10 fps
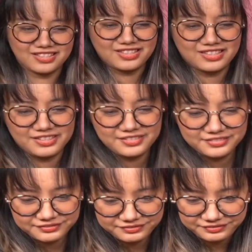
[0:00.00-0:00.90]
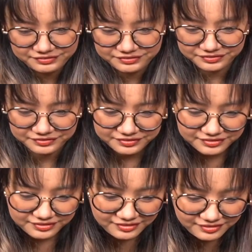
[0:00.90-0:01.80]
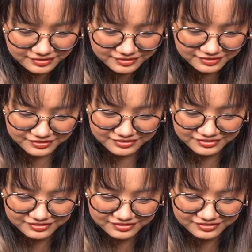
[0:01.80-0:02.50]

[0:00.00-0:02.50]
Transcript: This person isn't speaking.